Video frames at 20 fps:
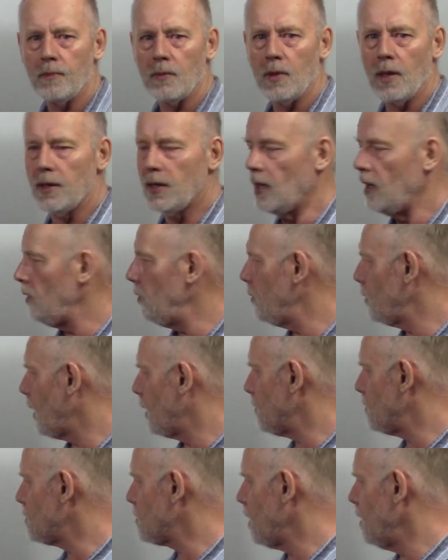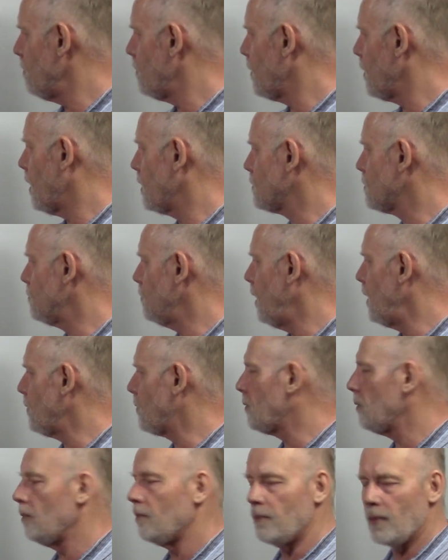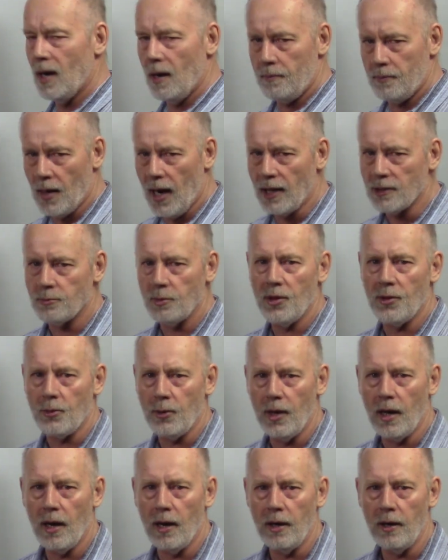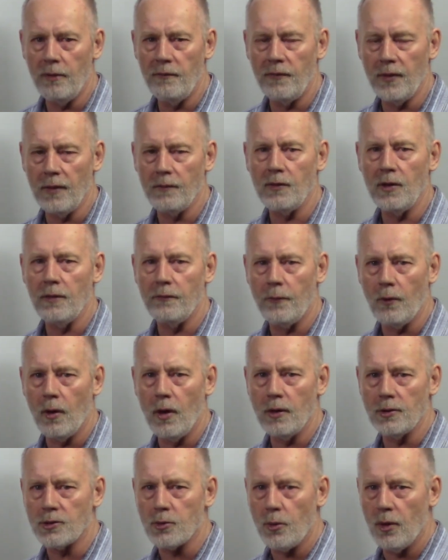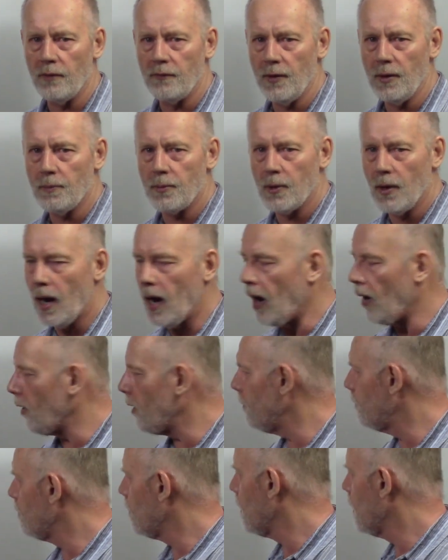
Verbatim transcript: Again, you got the same production rates, approximately 350 to 400 square feet per hour.